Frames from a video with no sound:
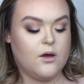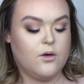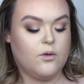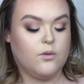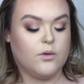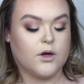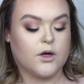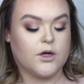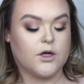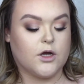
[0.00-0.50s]

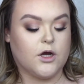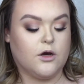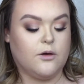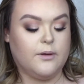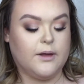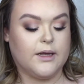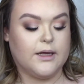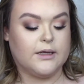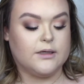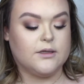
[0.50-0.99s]
we're going to go
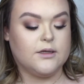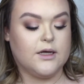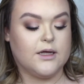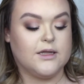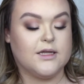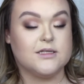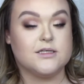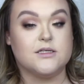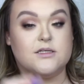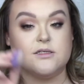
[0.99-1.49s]
in,
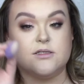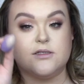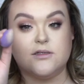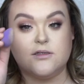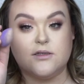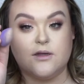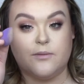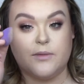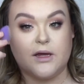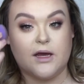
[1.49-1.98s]
and this is
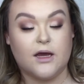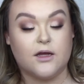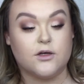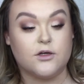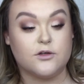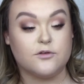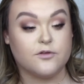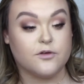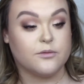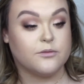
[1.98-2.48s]
something I
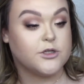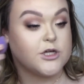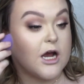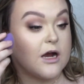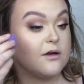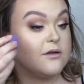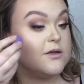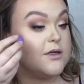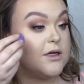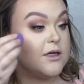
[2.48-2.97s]
learned from
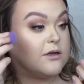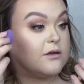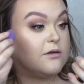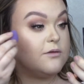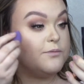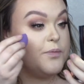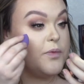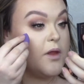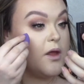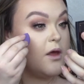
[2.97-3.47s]
Jaclyn
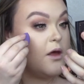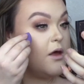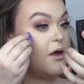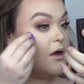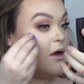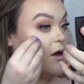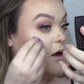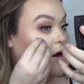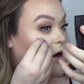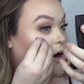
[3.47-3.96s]
Hill.
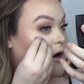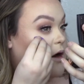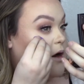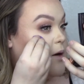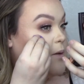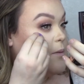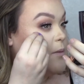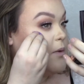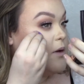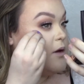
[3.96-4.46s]

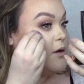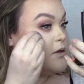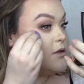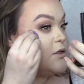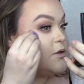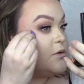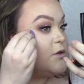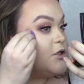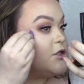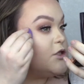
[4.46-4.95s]

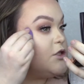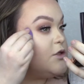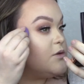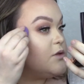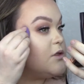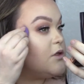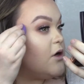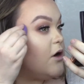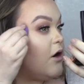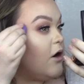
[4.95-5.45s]
So we're just
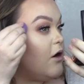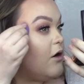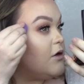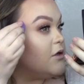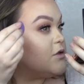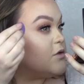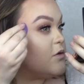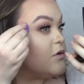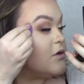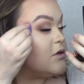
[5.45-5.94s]
using
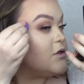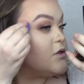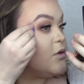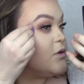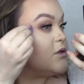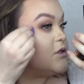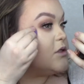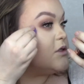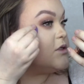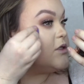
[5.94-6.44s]
all
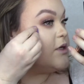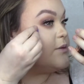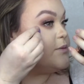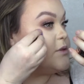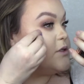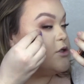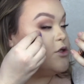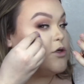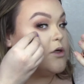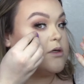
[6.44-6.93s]
sorts of
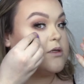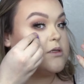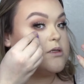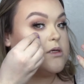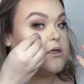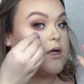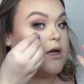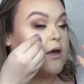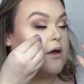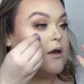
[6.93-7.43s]
tips and tricks
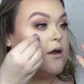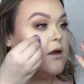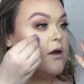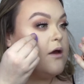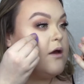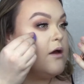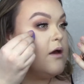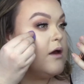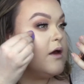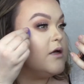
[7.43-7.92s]
today.
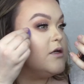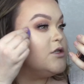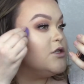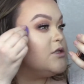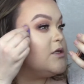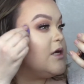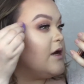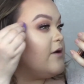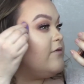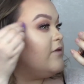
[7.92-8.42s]
And
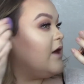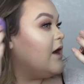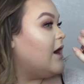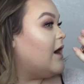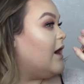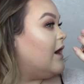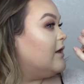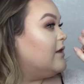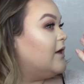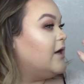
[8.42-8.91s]
just have that
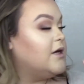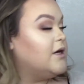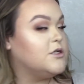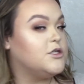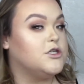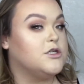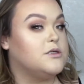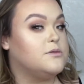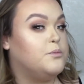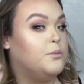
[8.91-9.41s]
highlight
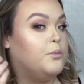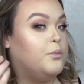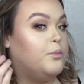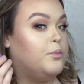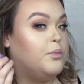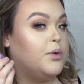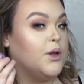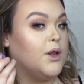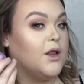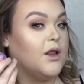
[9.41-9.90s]
just
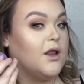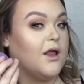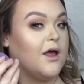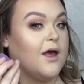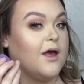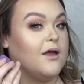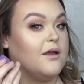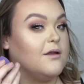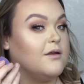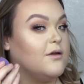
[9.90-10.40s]

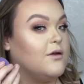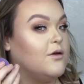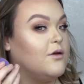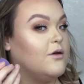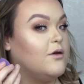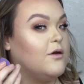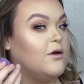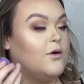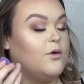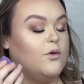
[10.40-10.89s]
blend.
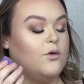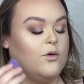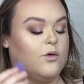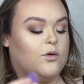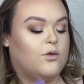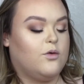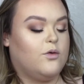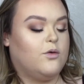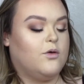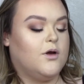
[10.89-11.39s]

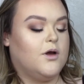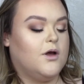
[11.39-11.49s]
Oh,